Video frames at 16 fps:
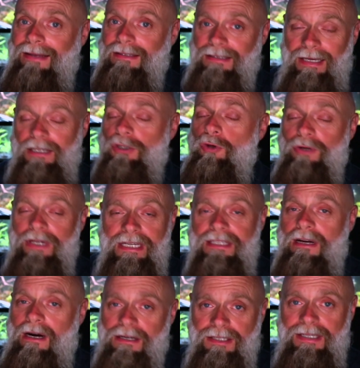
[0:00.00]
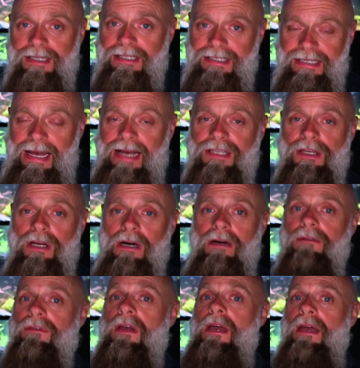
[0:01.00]
increase our success
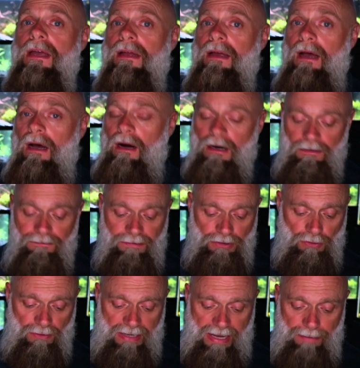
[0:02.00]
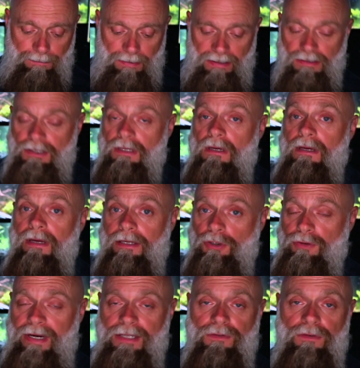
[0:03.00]
of artificial competence
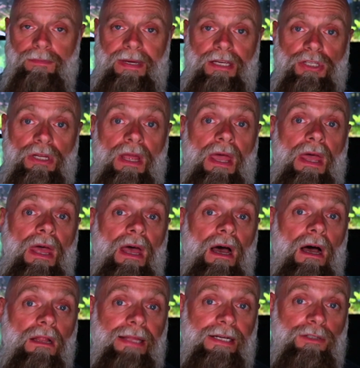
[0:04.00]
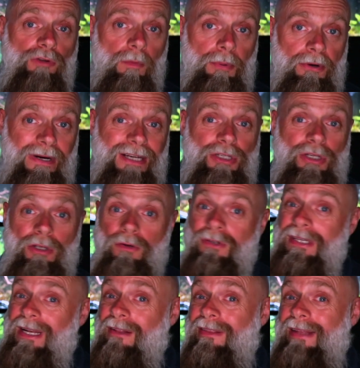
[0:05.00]
and transformation. Electroporation,
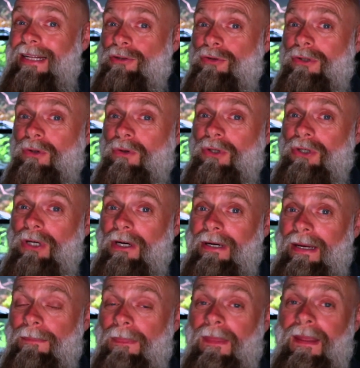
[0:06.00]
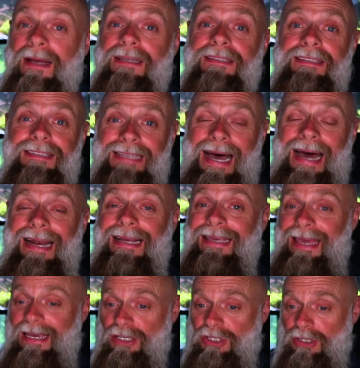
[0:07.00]
using electrical current.
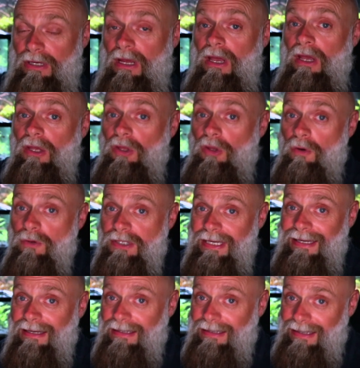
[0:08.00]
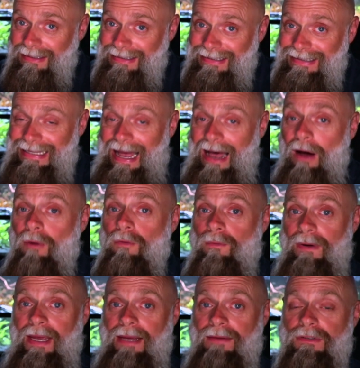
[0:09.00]
Sonication, using
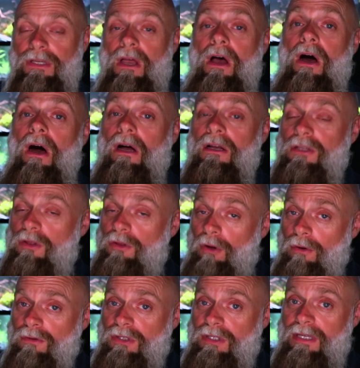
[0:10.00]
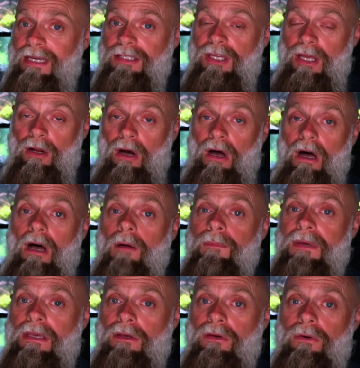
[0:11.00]
sound waves. Those things can all
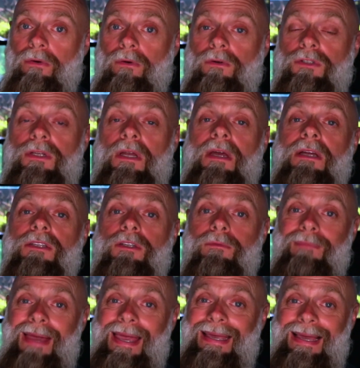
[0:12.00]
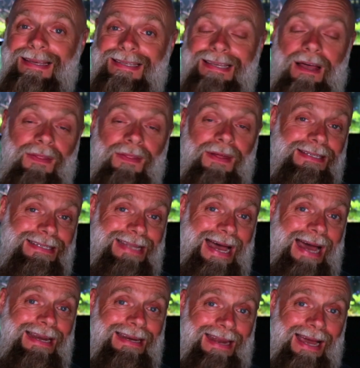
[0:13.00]
be used to make a cell that is
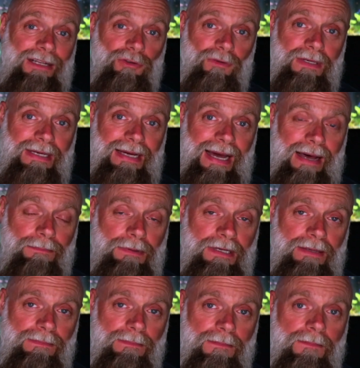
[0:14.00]
not naturally competent